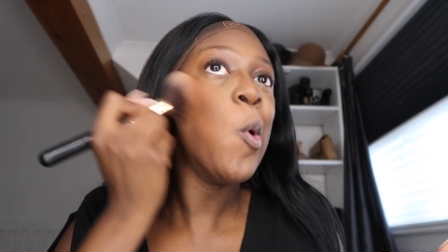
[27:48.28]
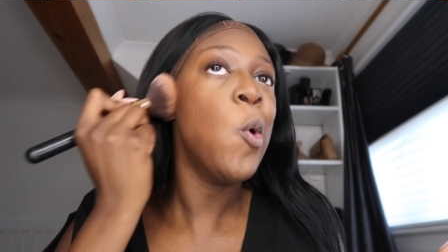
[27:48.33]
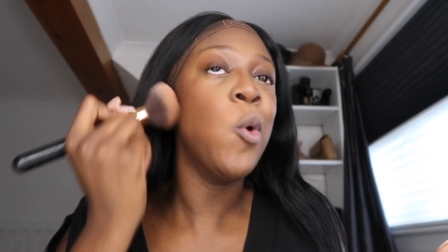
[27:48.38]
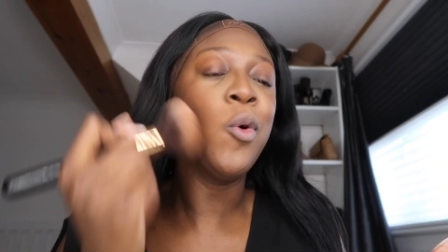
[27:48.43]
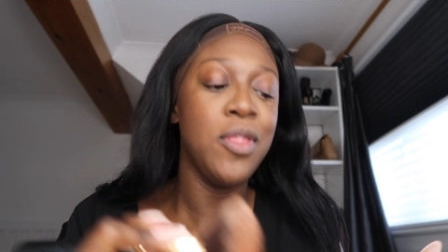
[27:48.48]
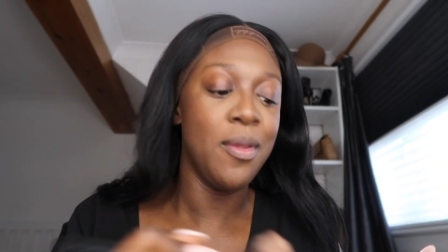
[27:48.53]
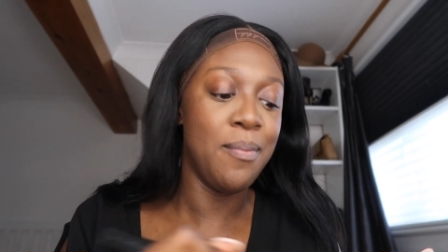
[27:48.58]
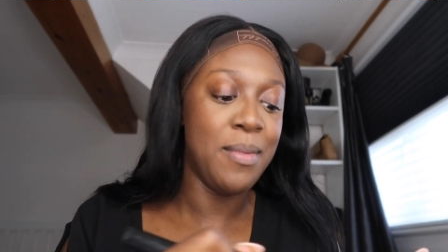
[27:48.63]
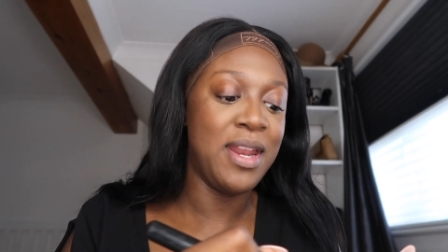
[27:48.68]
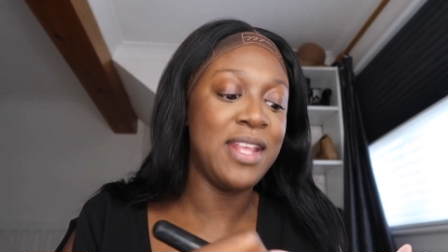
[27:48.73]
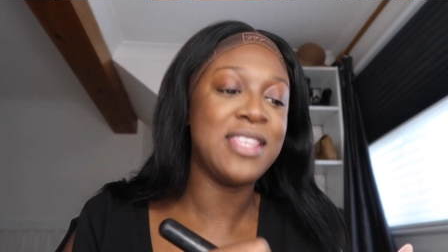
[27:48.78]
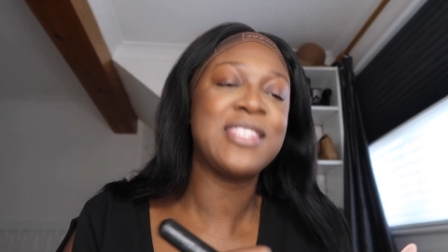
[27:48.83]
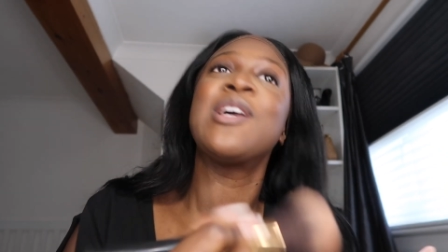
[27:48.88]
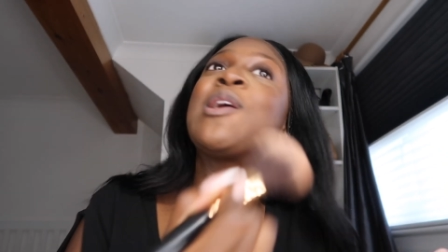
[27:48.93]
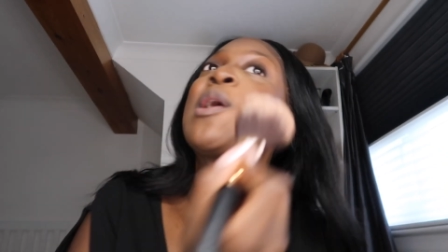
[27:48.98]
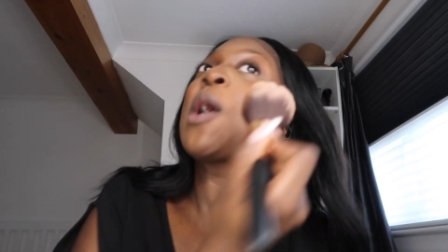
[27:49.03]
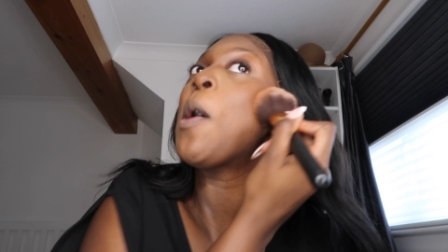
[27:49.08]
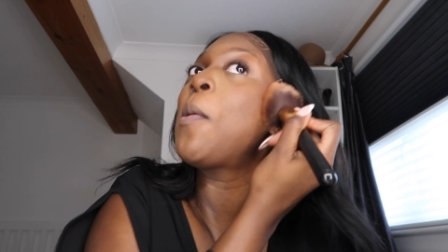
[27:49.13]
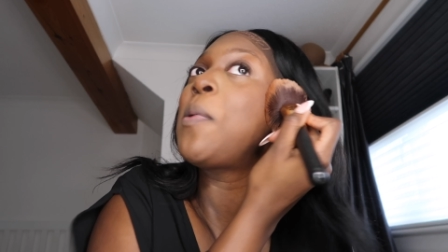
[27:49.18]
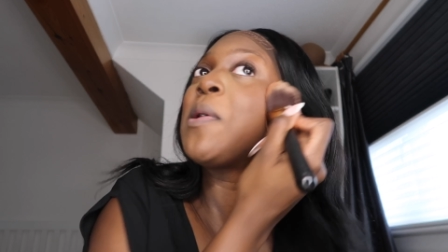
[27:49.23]
all the minutes
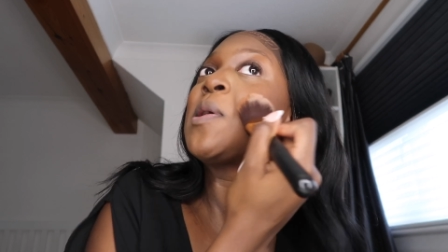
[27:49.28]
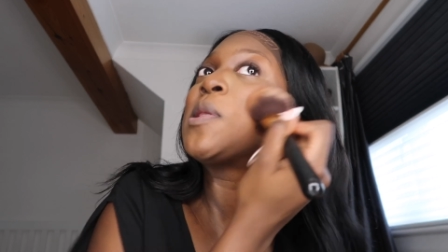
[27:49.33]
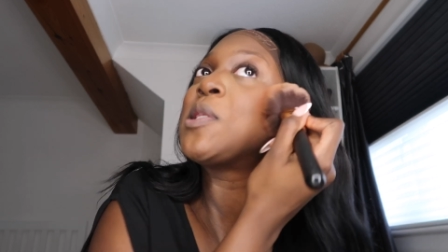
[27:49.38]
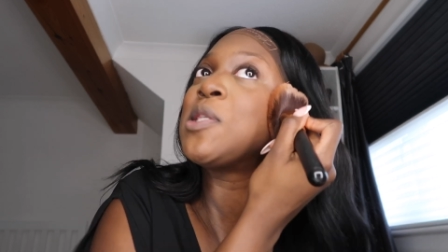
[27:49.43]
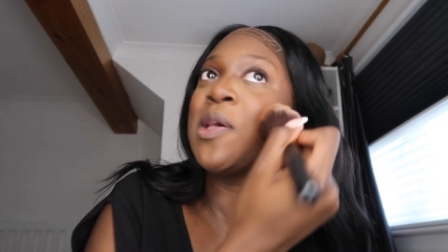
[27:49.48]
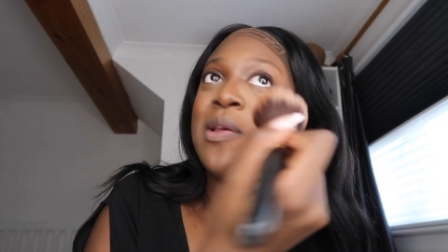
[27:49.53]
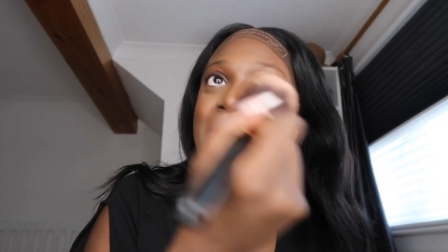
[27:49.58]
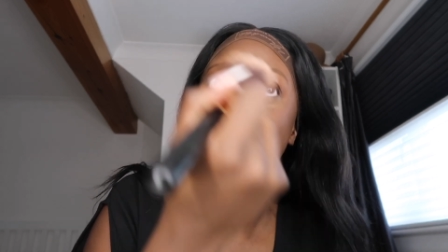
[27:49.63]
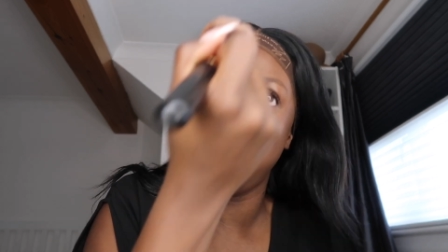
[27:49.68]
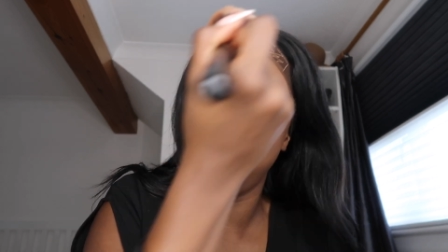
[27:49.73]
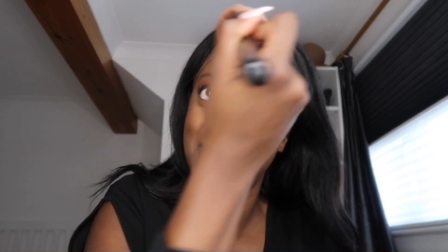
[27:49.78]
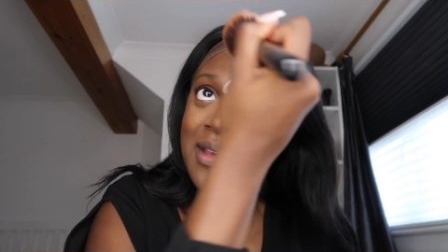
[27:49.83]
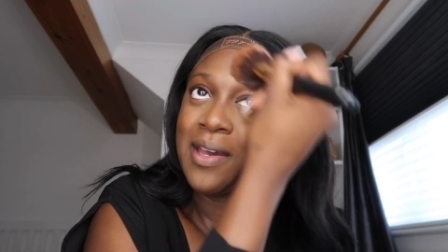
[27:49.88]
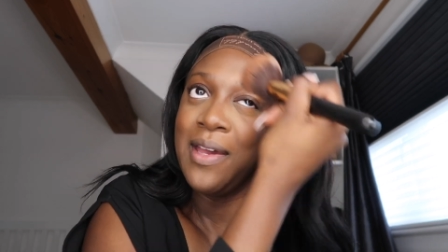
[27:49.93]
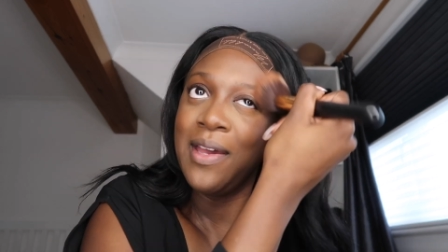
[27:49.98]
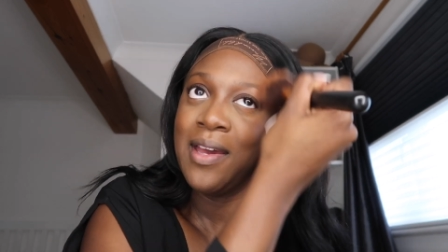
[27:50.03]
are going to.